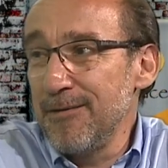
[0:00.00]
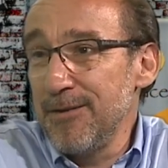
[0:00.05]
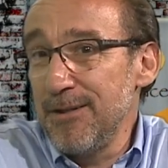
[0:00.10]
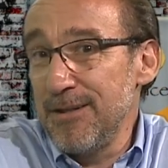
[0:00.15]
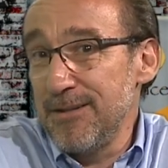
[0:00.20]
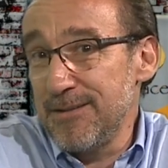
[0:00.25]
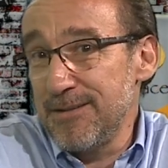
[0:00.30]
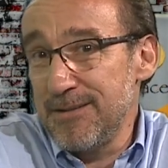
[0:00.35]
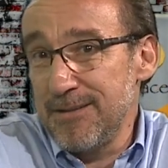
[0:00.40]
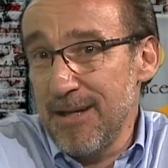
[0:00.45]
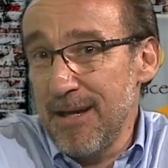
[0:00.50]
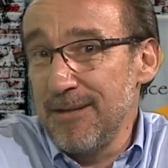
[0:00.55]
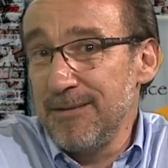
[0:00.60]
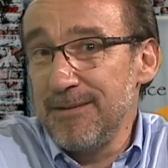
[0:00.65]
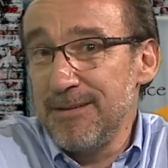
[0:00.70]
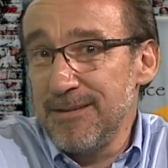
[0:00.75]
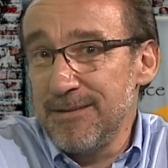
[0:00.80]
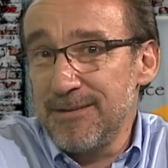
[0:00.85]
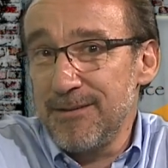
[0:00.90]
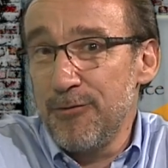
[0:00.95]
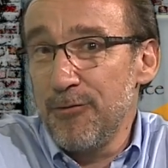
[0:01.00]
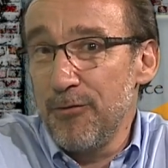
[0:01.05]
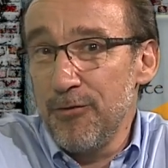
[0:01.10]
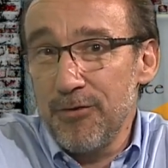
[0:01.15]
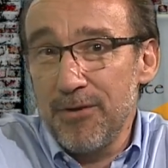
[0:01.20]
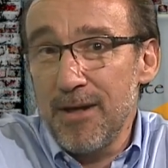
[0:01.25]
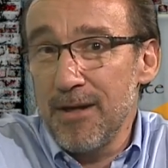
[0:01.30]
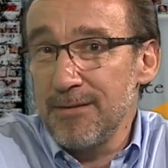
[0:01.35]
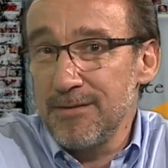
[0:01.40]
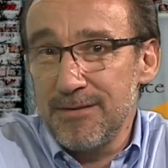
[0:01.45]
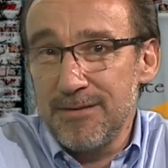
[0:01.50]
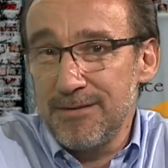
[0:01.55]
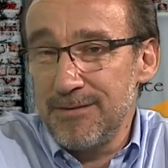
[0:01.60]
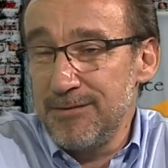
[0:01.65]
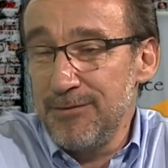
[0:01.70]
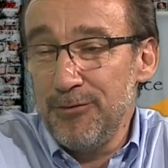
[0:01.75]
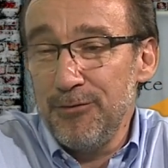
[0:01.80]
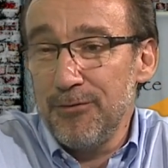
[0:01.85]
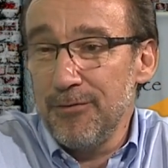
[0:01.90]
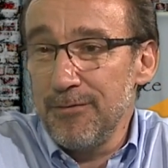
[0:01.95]
it's go
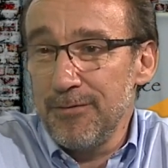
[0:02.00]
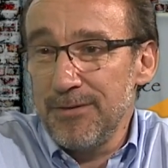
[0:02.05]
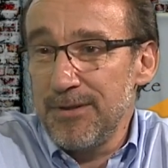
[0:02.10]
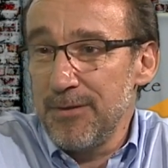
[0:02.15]
against, you know,